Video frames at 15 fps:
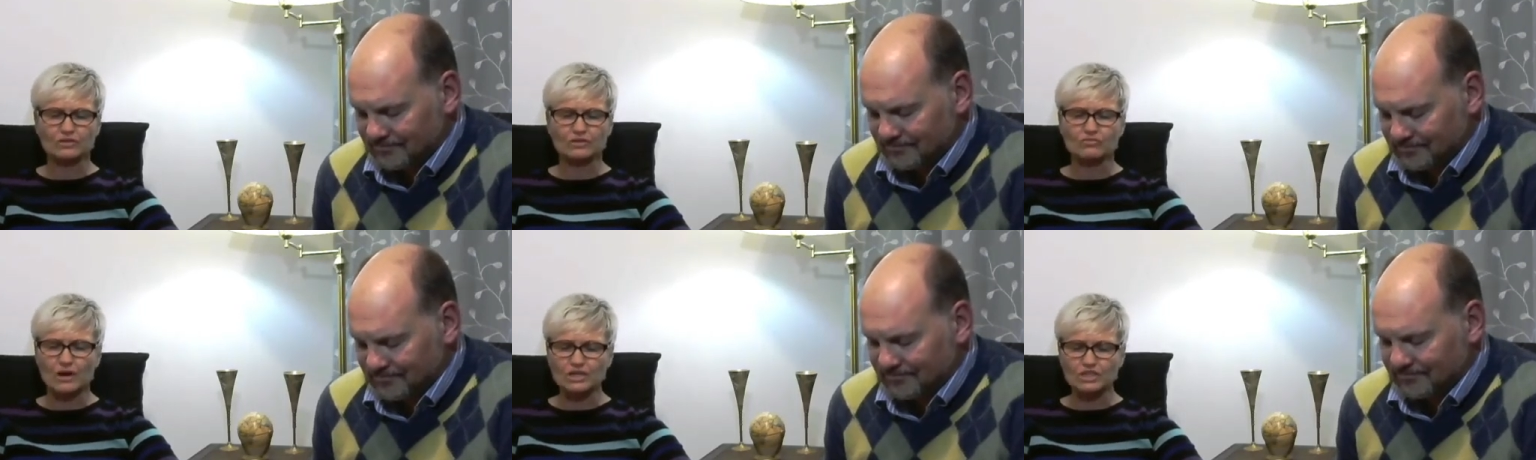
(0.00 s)

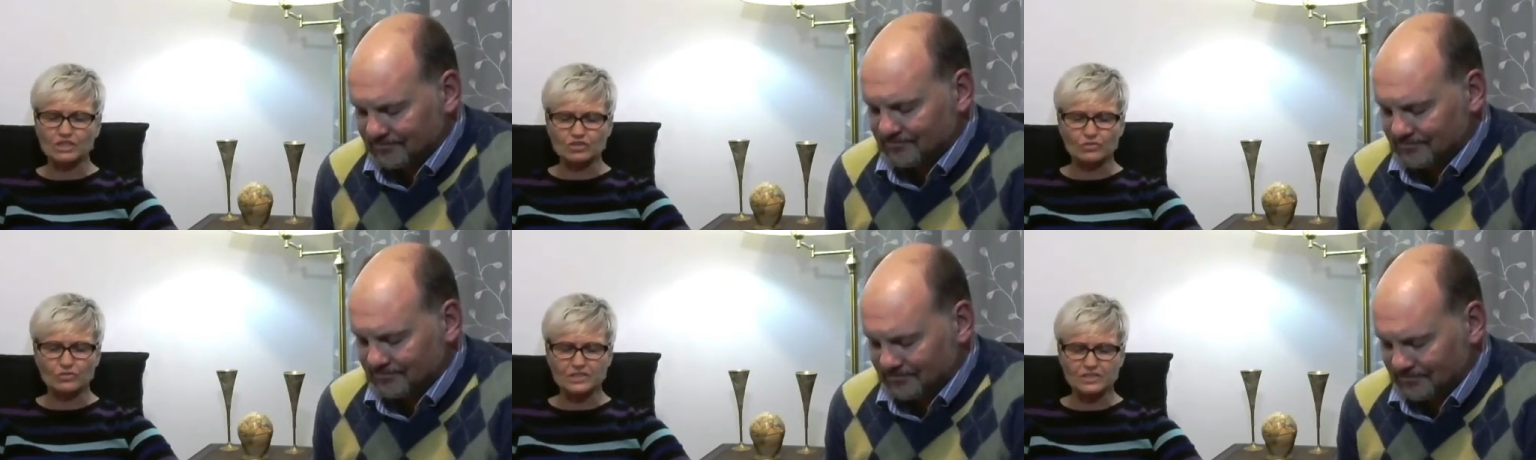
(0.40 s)
Speaker 1: right
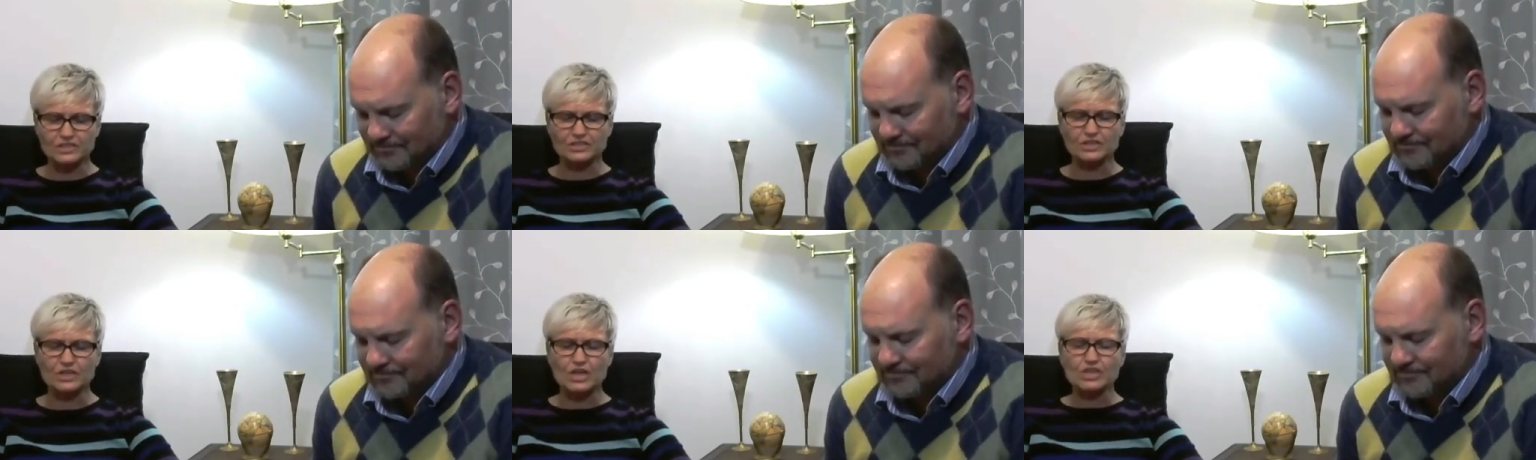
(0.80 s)
choices
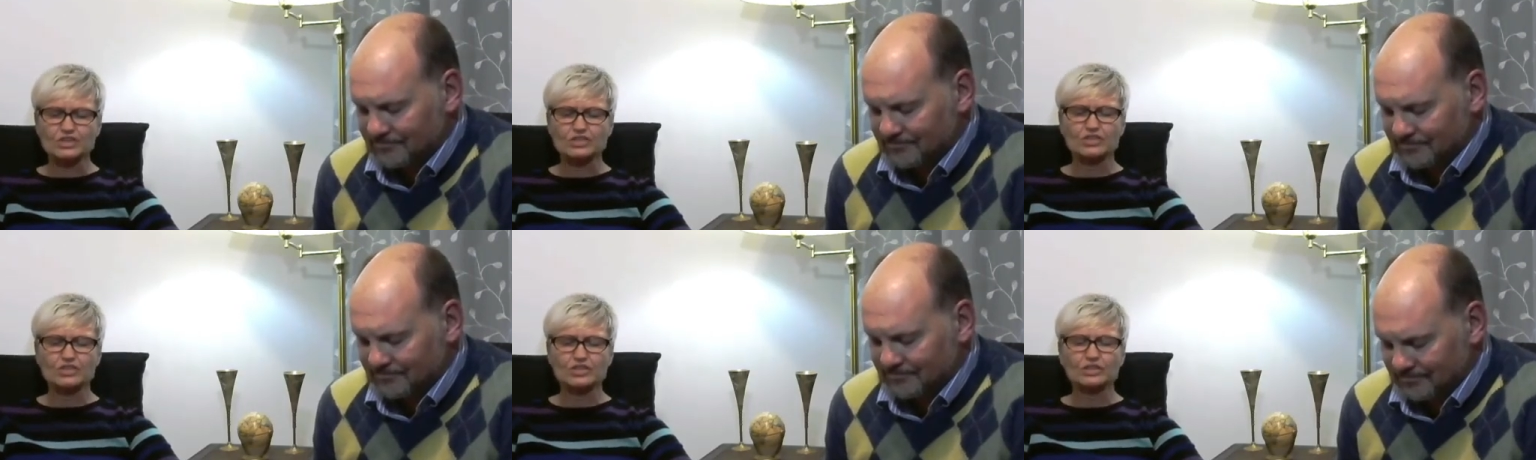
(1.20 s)
so
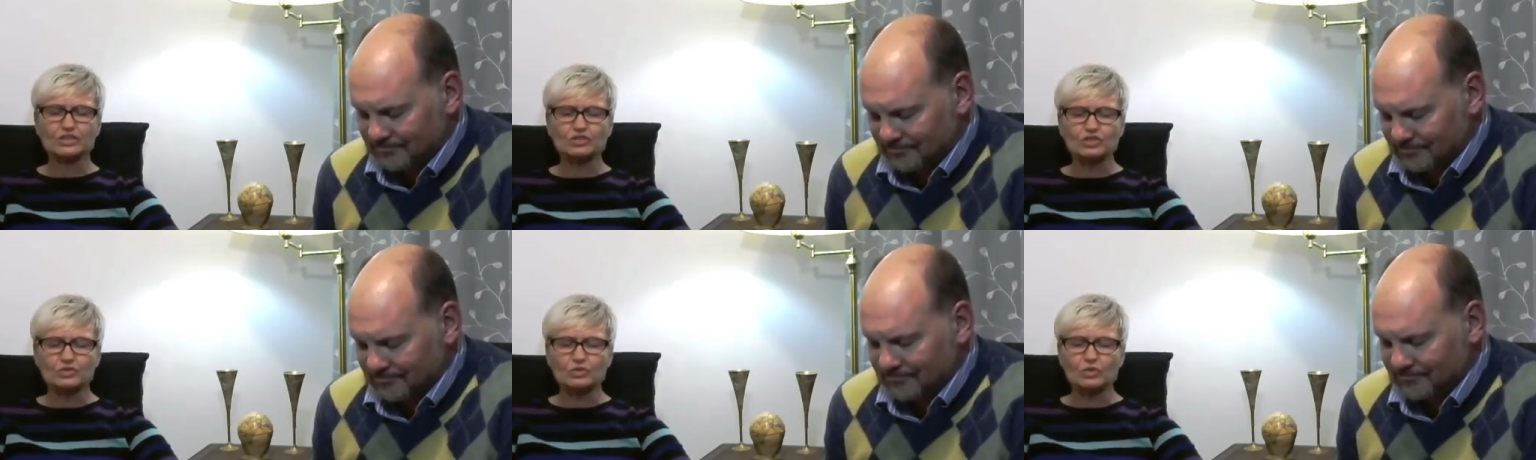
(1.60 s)
that you
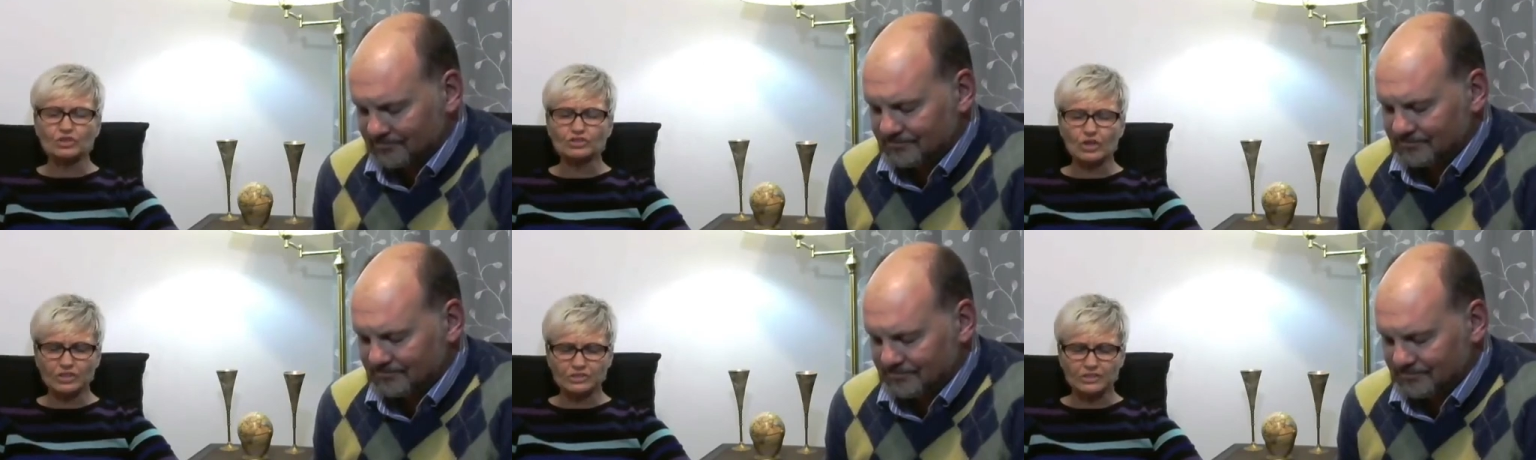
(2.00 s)
will
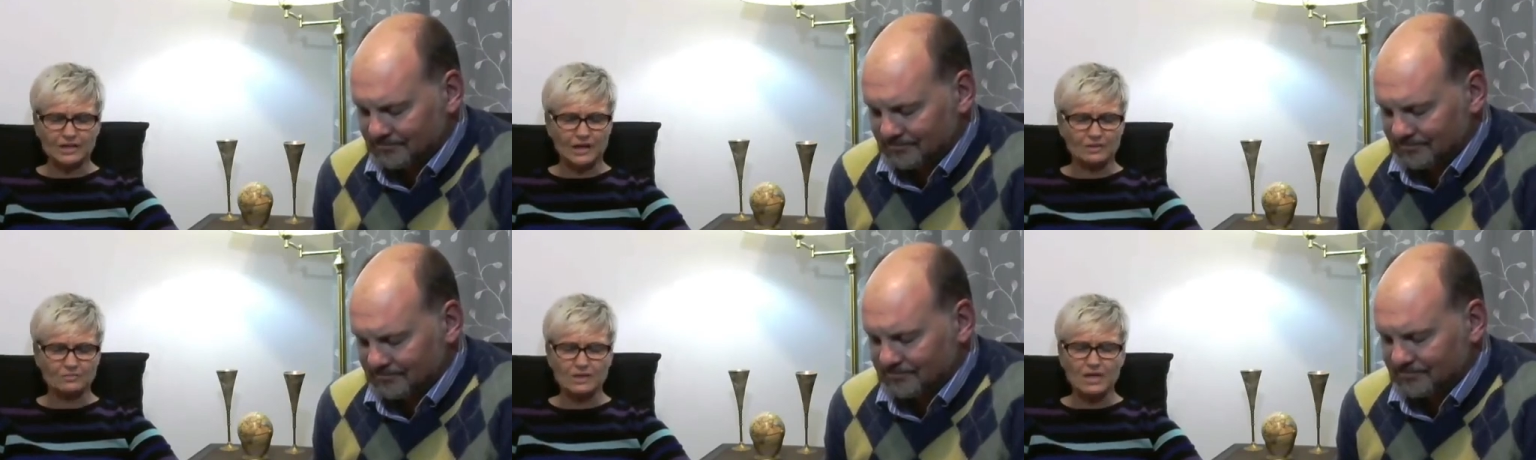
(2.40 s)
not come